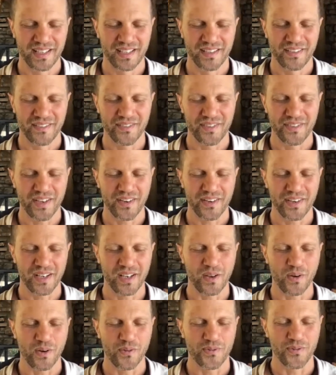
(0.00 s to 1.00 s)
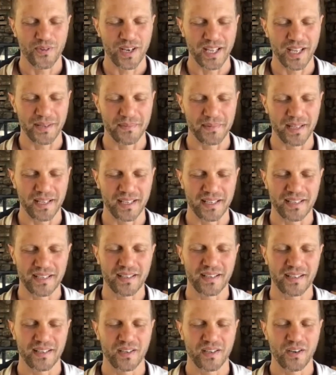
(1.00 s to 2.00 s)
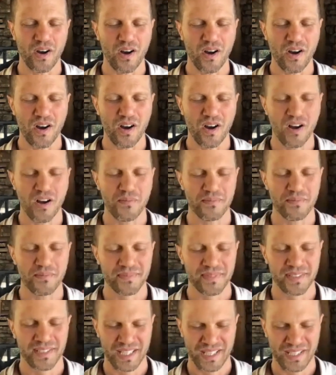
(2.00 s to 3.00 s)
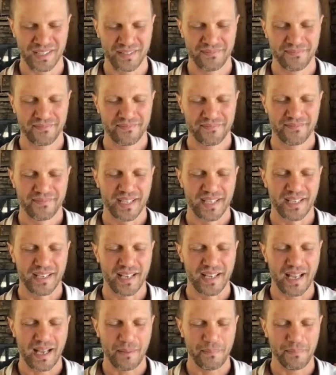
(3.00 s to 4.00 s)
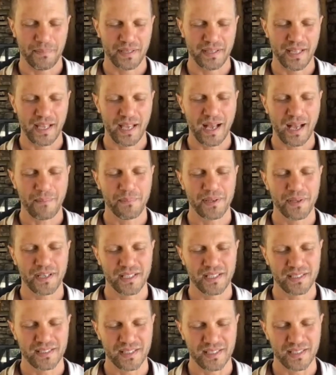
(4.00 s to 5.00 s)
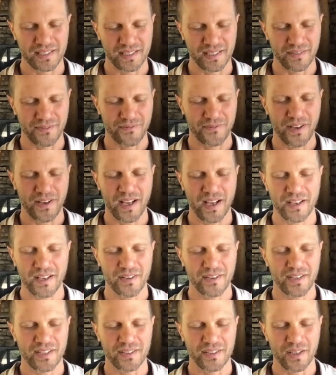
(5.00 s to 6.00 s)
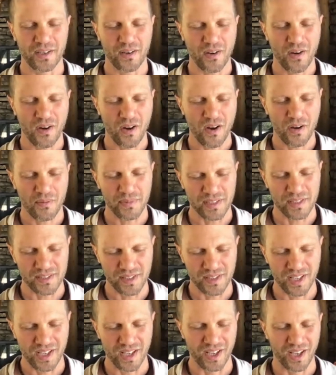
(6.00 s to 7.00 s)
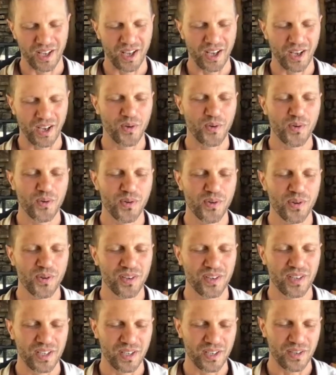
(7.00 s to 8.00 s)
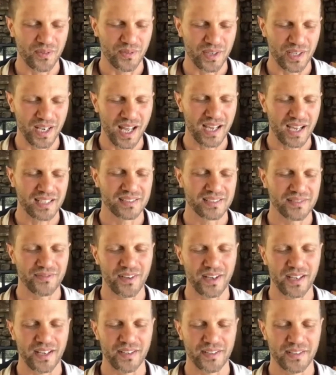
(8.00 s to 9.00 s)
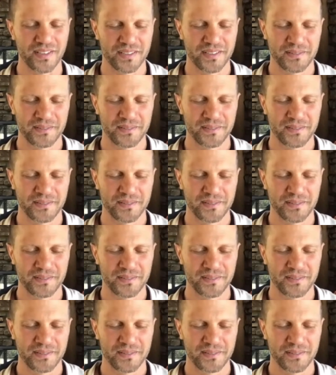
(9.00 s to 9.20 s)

very low flame, like calm and happy. The happiness is the fire and the calm is a cool, relaxed fire.